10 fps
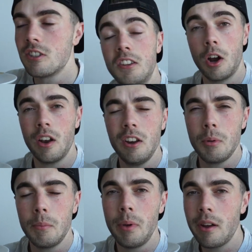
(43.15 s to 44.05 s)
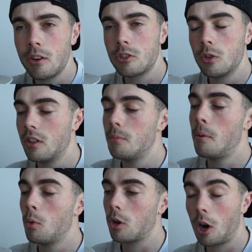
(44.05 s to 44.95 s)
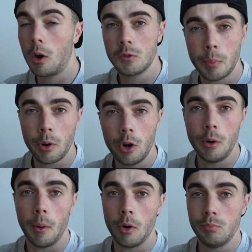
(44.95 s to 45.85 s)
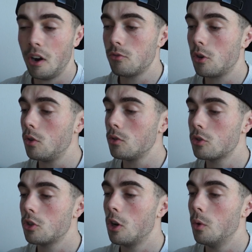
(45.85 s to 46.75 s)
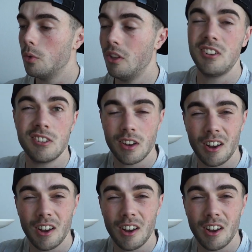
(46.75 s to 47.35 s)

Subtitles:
These are a little bit bigger, so a little bit more carbs per bread roll. So this is